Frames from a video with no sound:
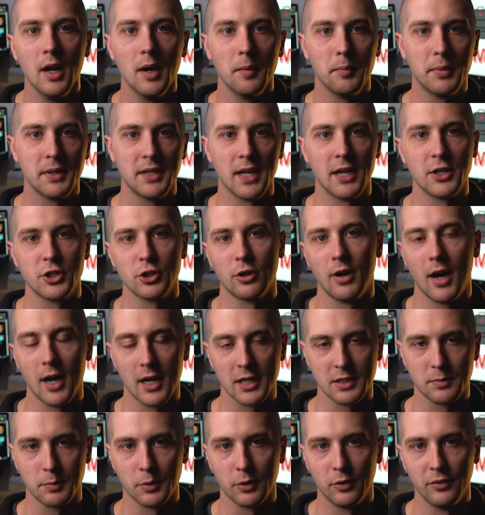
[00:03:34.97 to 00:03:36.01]
potential
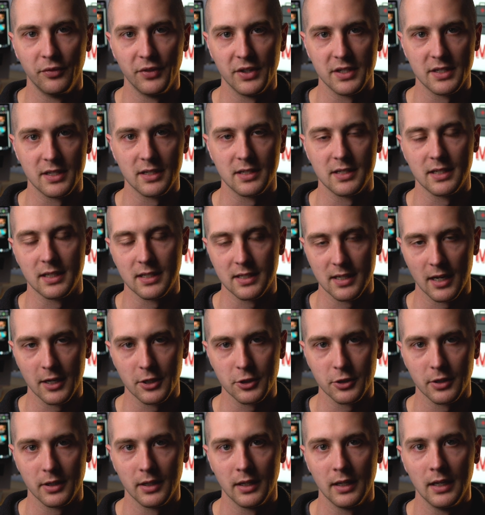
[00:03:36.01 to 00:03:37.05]
hospital visits,
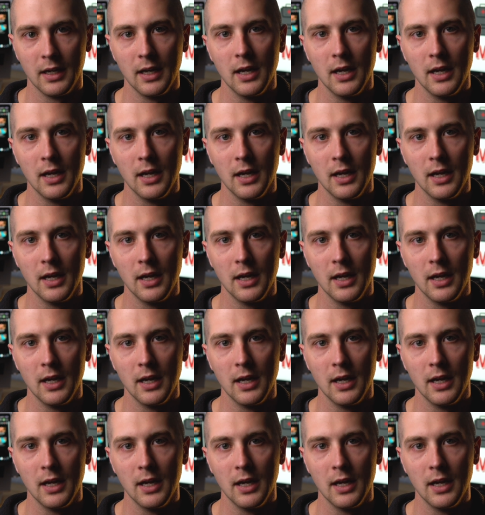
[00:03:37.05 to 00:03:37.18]
etc.